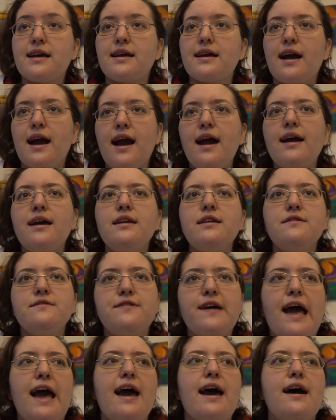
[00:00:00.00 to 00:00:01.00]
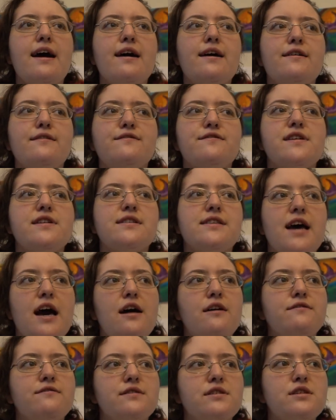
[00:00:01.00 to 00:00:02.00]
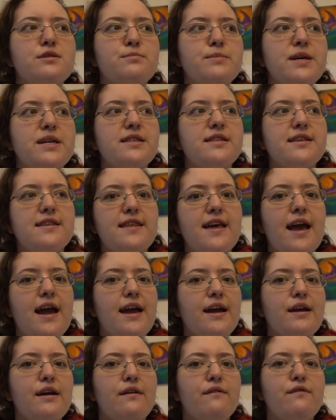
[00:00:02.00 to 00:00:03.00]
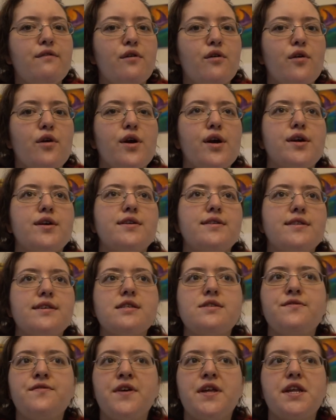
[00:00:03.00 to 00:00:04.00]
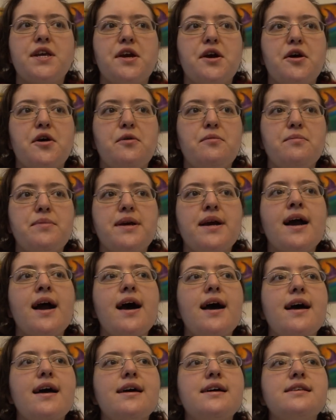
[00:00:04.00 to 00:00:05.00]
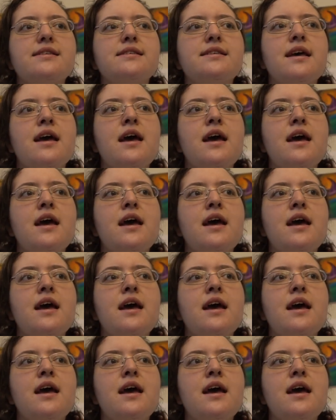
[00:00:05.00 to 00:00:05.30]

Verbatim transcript: kind of have Tal Fishman to thank for this video, because